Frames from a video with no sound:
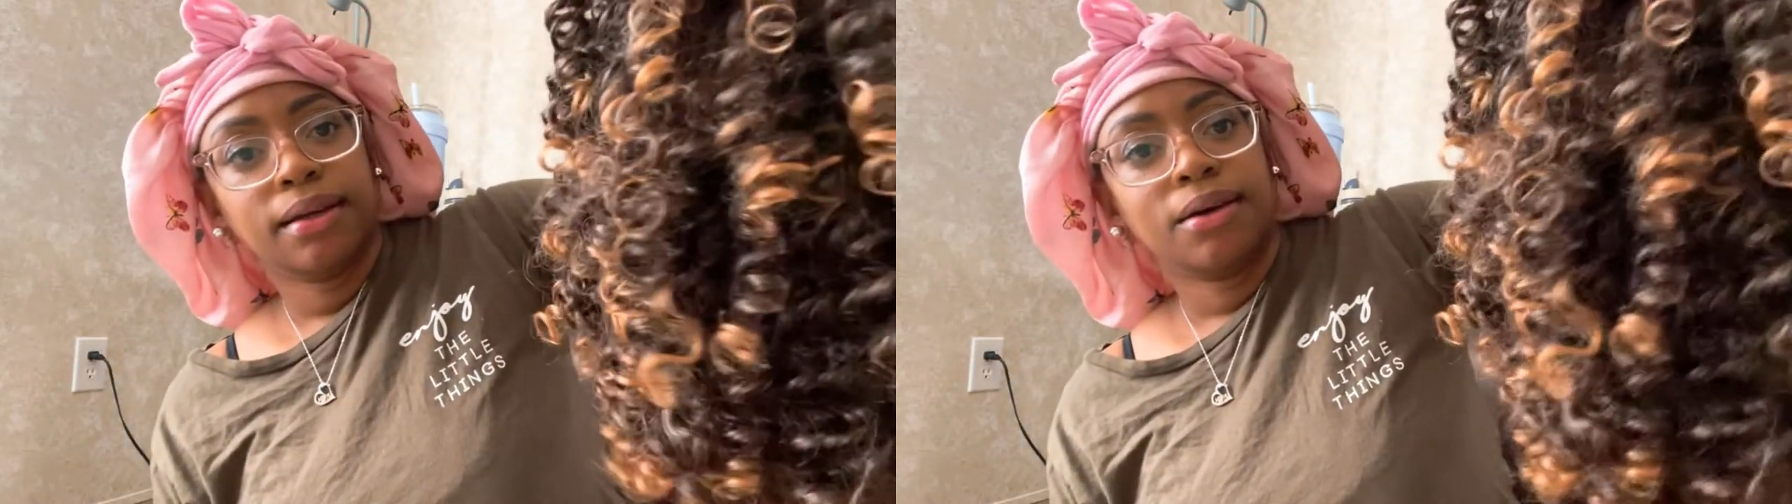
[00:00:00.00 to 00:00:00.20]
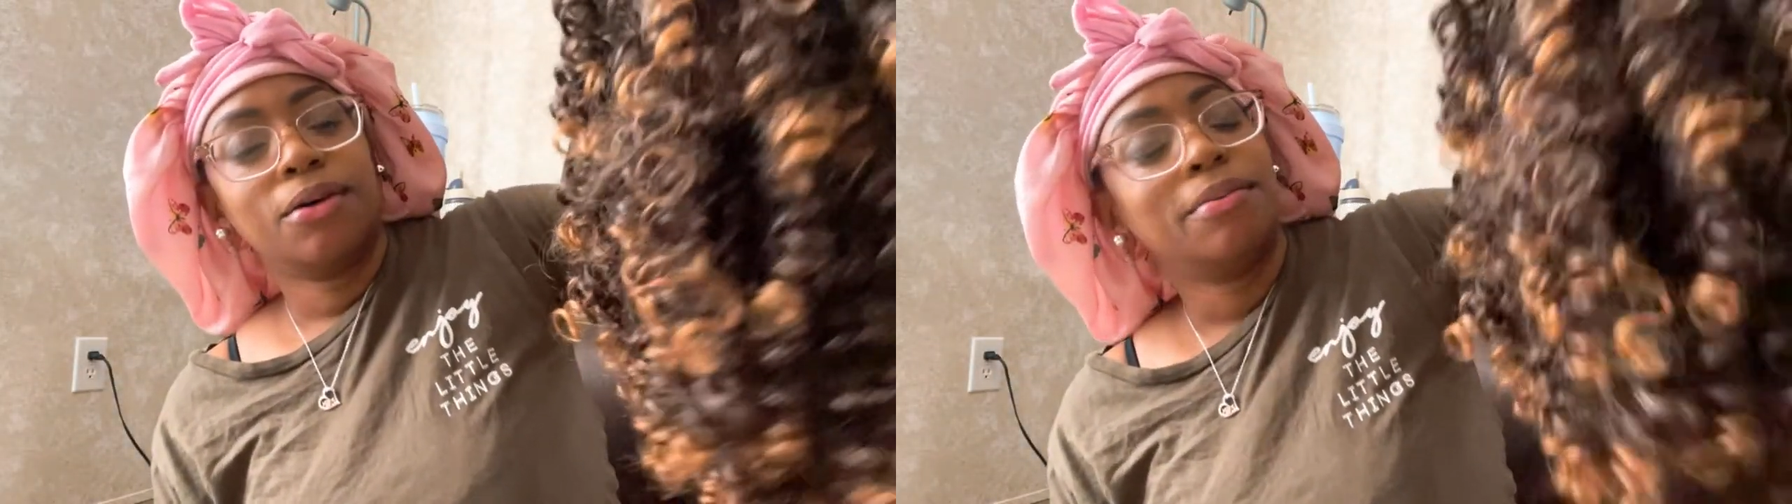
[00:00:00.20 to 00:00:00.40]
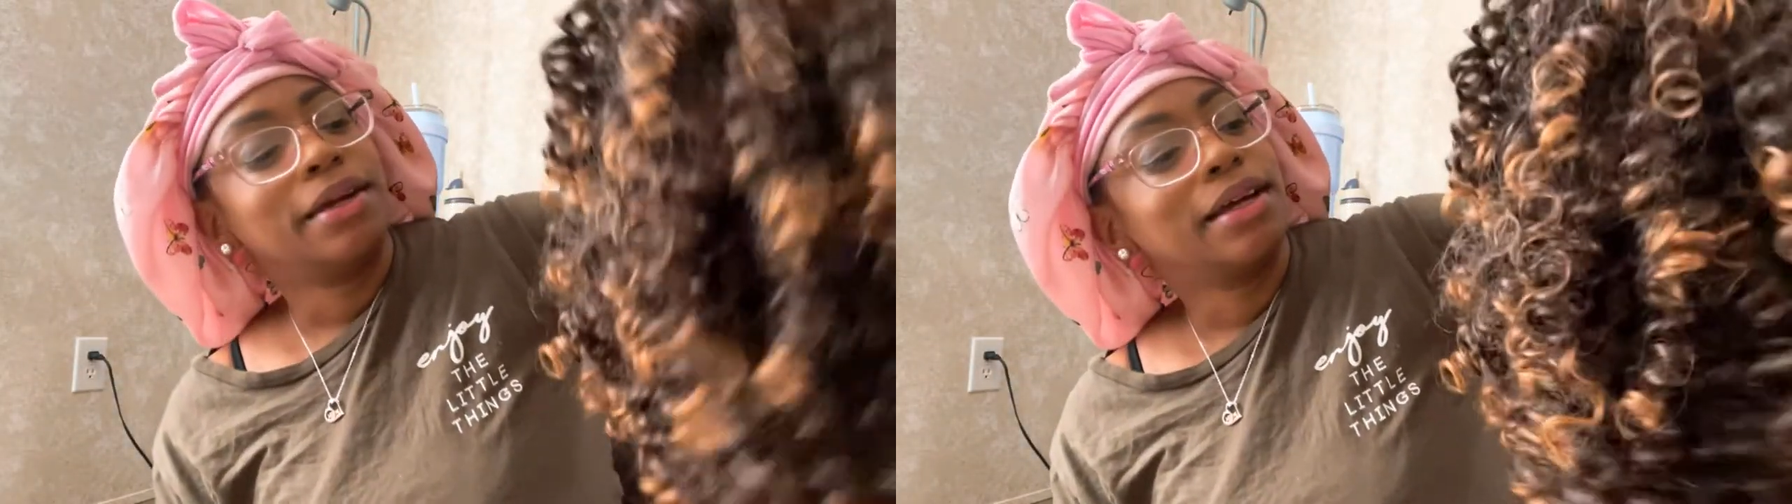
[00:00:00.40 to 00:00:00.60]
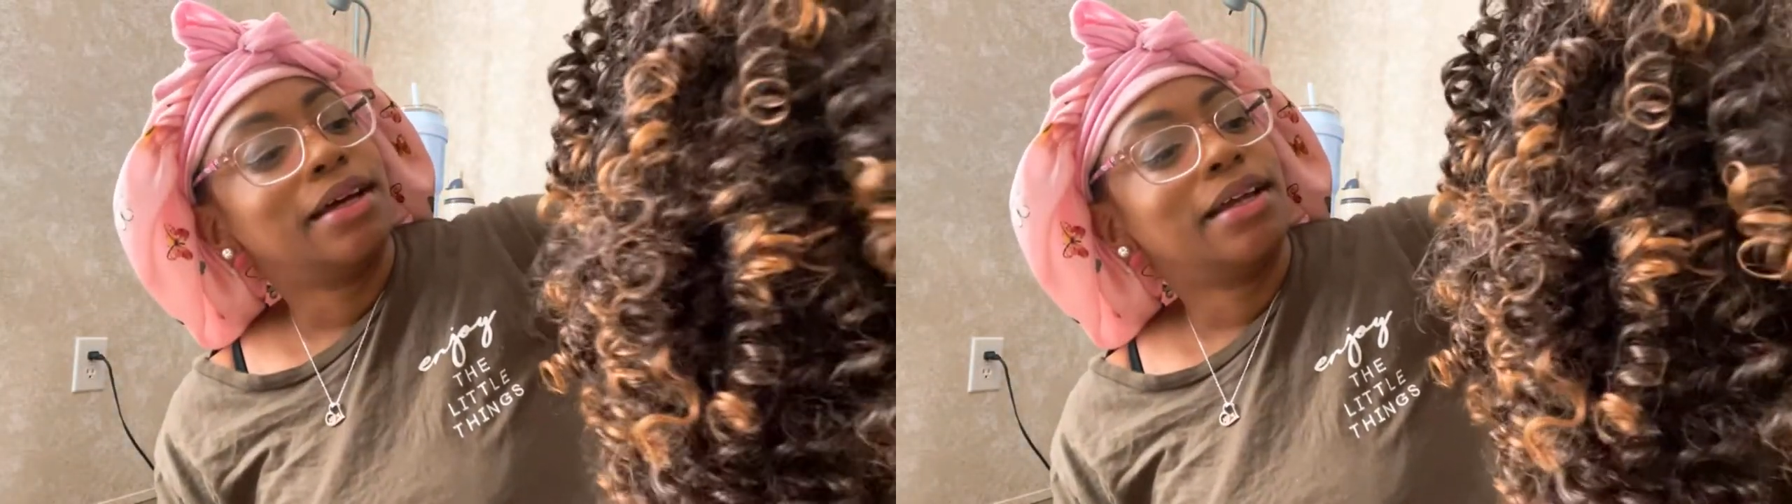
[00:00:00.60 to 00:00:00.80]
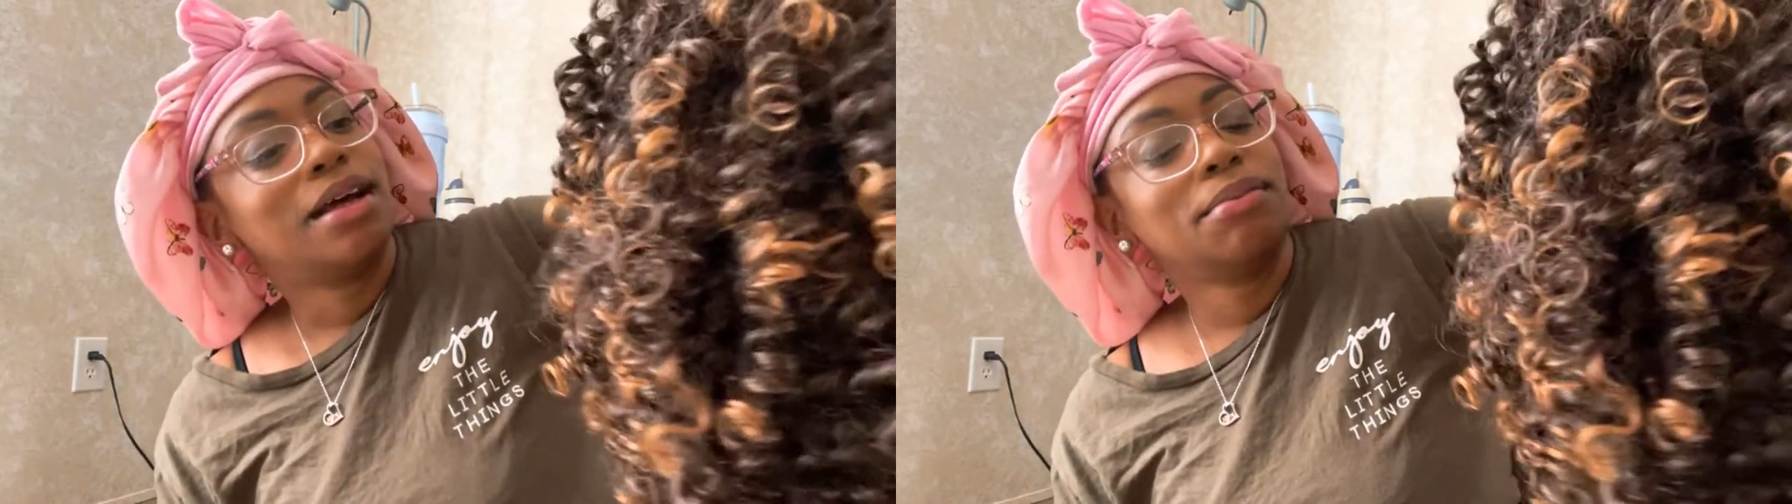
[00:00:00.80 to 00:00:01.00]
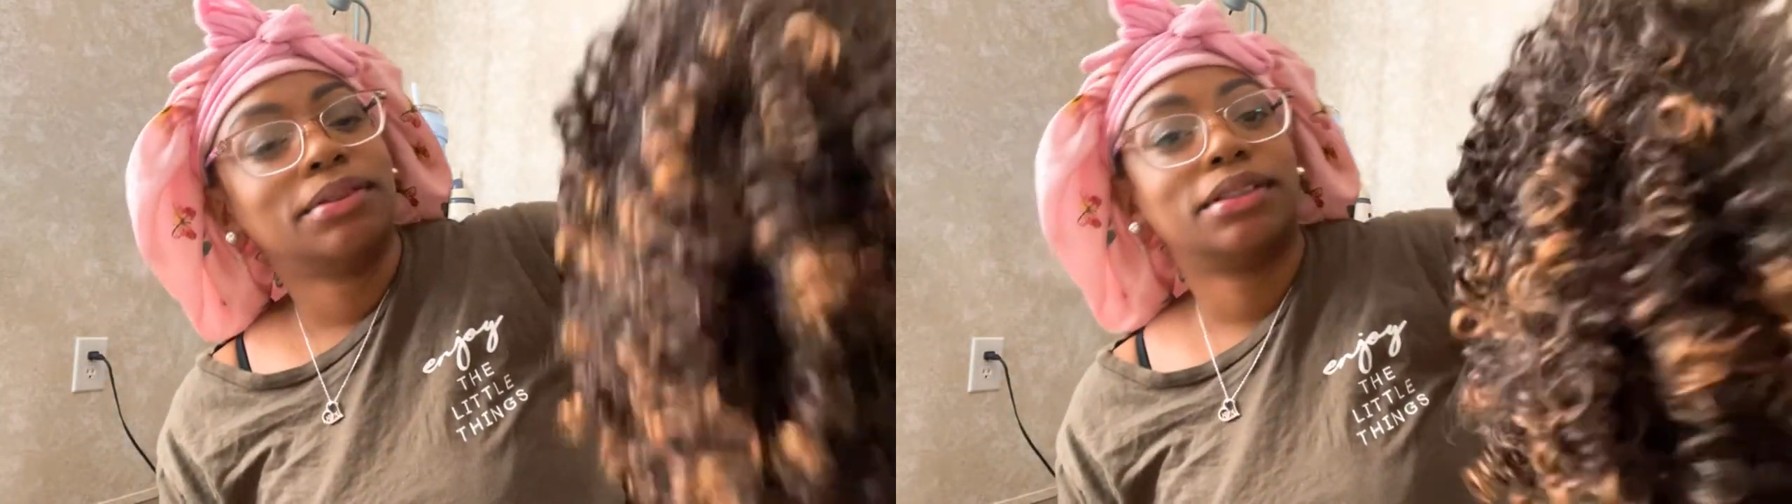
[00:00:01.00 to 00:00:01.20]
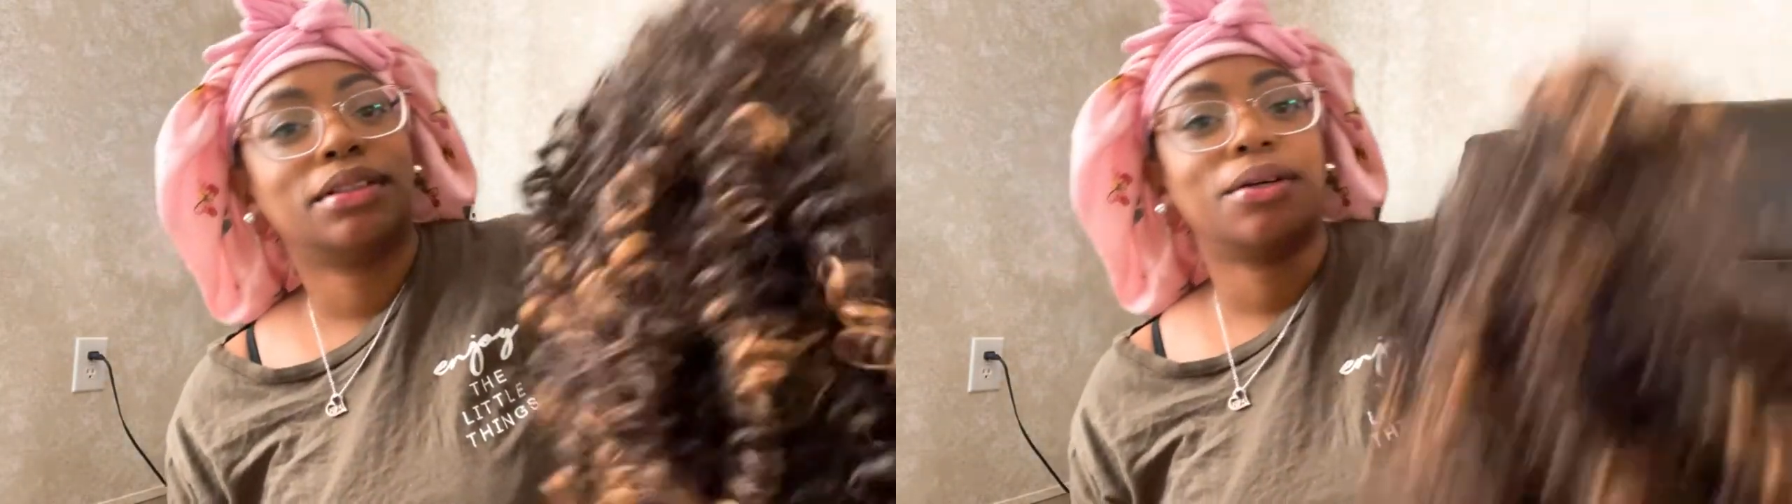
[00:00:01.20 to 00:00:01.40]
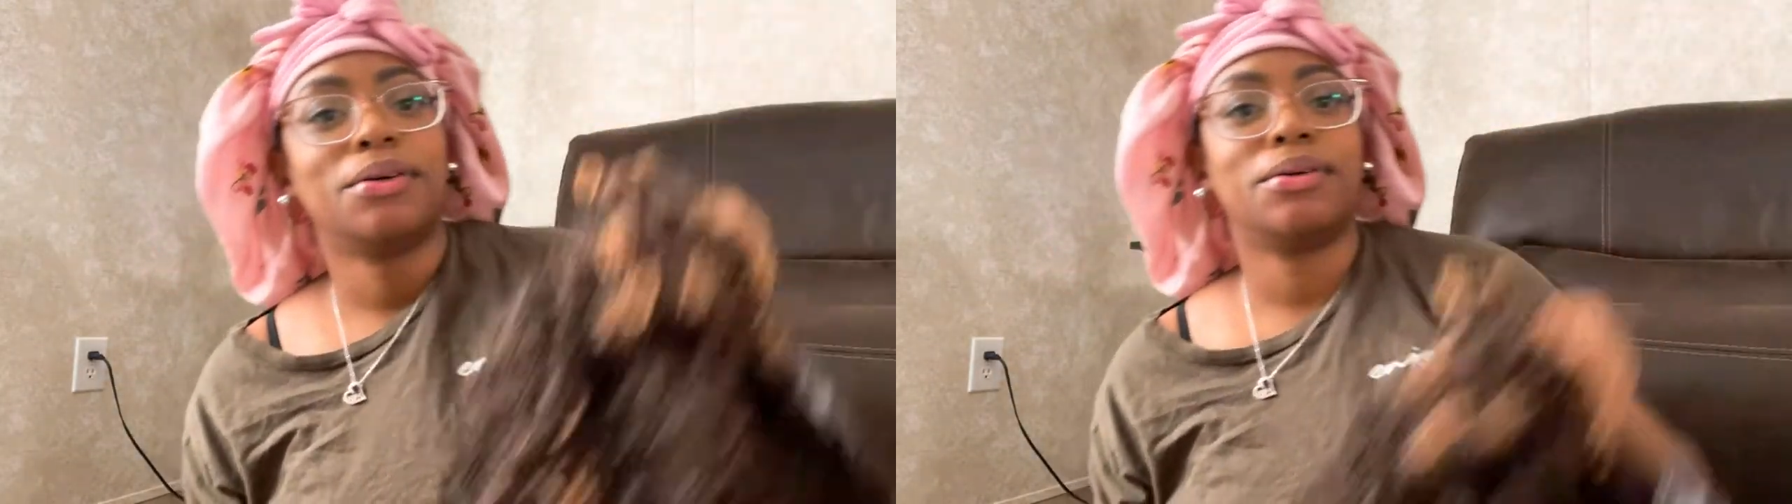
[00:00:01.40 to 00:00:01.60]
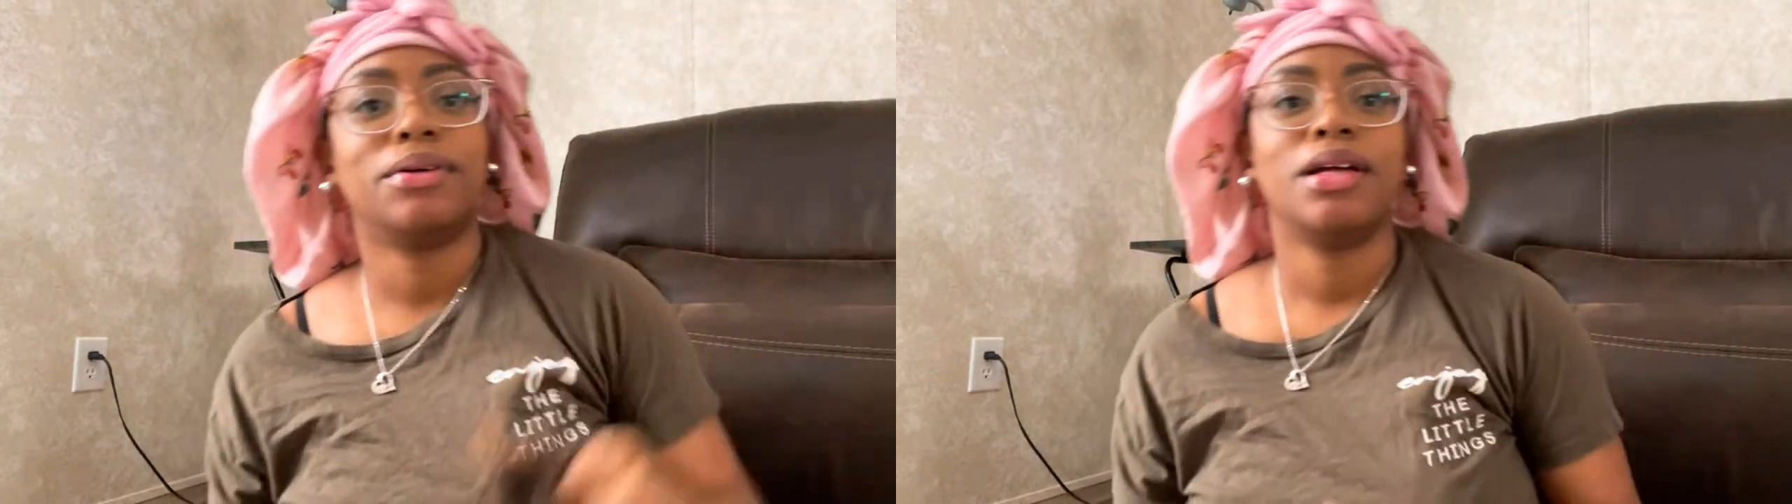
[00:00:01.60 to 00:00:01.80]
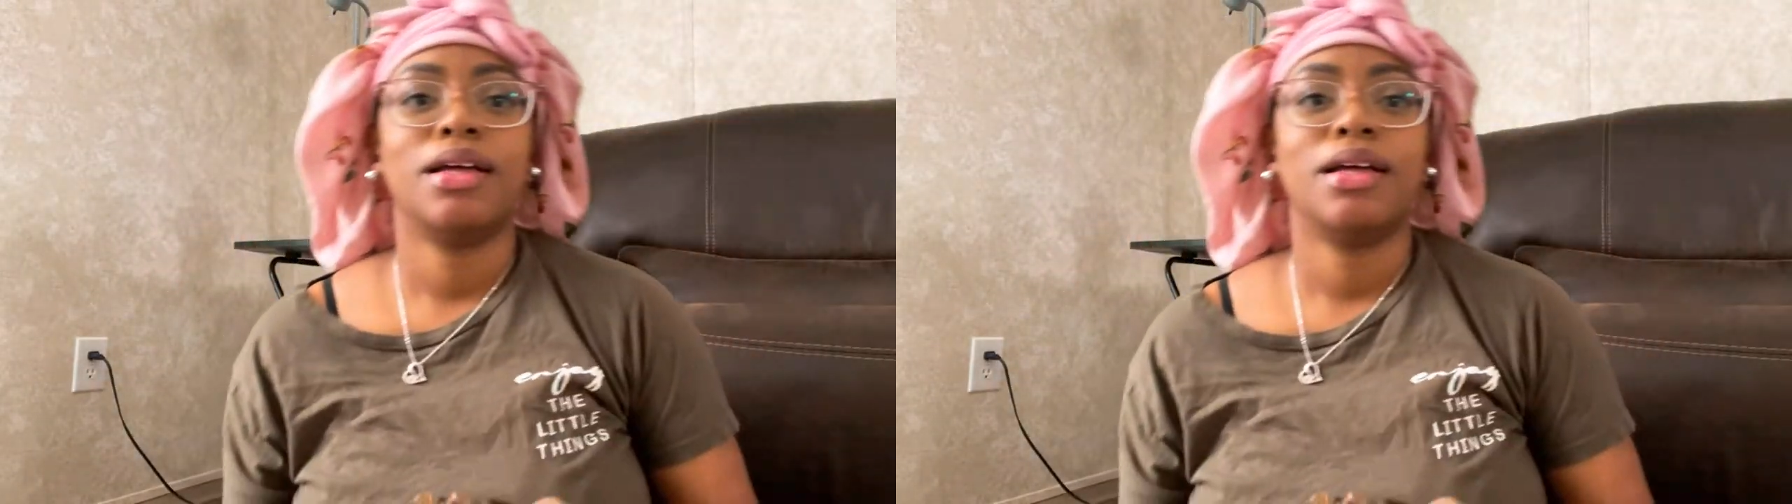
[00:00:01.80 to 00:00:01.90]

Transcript: Oh my God, I'm so,